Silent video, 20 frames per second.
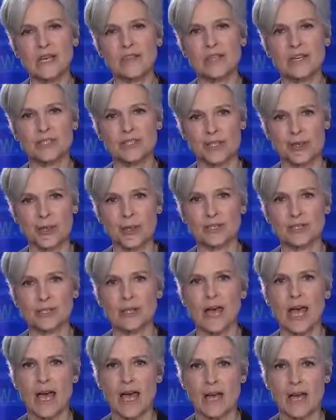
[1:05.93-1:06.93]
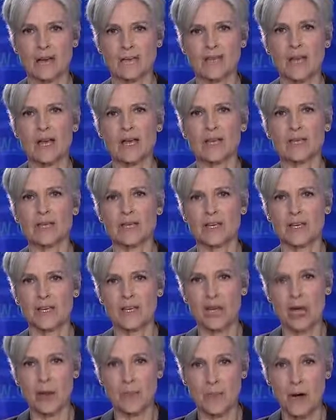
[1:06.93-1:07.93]
They should also have
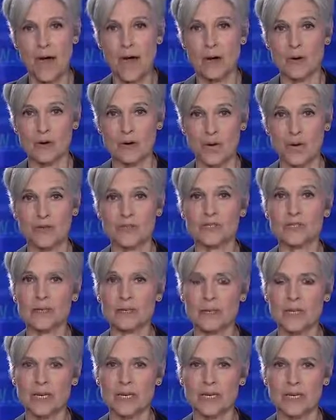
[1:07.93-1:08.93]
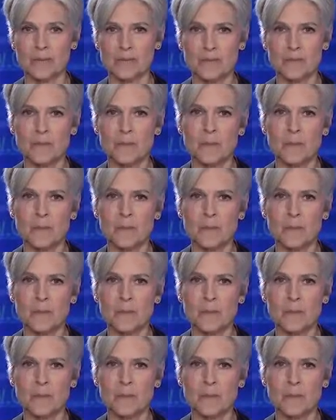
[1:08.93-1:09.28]
the power of subpoena.